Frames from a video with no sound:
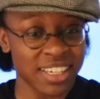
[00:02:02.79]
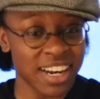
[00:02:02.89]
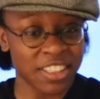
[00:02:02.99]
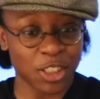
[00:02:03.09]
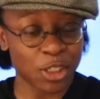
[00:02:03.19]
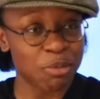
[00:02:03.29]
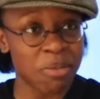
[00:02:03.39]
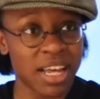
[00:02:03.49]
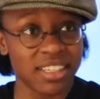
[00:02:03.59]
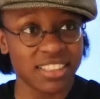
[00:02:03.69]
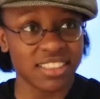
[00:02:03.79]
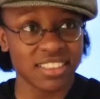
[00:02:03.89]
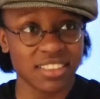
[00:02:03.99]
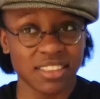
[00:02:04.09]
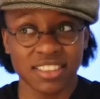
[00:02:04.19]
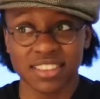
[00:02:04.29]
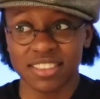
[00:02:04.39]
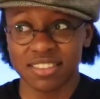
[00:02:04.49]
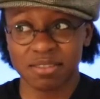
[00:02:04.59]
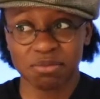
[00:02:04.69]
that I just met,
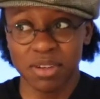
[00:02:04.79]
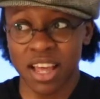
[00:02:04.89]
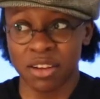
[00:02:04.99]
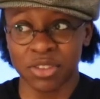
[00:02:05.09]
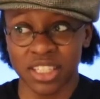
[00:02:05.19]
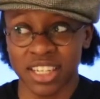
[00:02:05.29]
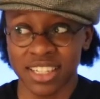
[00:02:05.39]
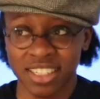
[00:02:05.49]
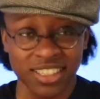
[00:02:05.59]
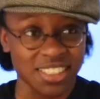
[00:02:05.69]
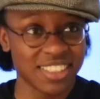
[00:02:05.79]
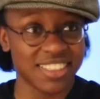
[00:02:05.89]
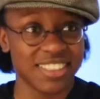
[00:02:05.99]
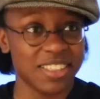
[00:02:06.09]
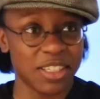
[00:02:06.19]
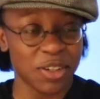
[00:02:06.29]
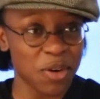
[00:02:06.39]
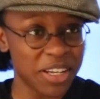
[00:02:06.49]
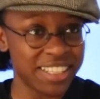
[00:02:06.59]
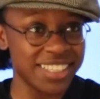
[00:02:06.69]
heavy hitters, you know,
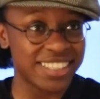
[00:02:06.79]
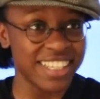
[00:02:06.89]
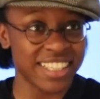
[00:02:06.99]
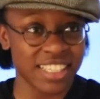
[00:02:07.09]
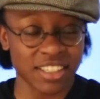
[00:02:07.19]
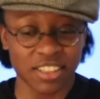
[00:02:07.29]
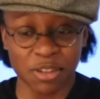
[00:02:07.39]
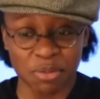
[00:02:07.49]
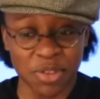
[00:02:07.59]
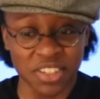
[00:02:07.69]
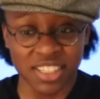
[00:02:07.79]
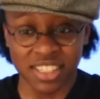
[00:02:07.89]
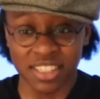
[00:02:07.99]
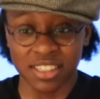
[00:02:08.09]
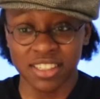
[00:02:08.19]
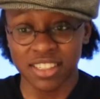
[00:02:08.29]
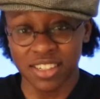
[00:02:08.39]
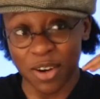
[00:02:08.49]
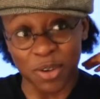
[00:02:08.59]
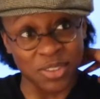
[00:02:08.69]
in the community,
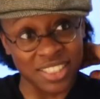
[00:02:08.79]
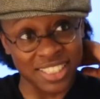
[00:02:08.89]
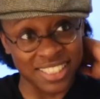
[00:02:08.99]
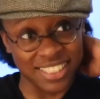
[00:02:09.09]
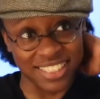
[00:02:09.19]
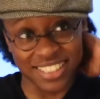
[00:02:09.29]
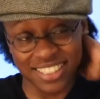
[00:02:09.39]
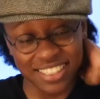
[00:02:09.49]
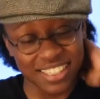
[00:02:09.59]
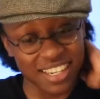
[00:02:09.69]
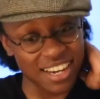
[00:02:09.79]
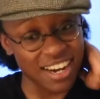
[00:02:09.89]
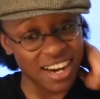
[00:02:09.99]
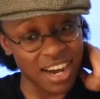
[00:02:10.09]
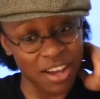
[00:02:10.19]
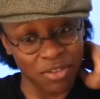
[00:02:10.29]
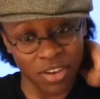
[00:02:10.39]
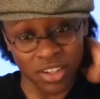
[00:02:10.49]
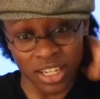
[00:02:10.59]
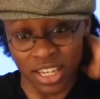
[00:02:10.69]
OGs. I
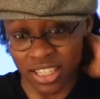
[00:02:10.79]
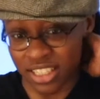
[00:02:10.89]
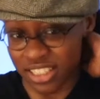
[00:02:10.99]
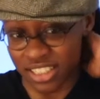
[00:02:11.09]
felt like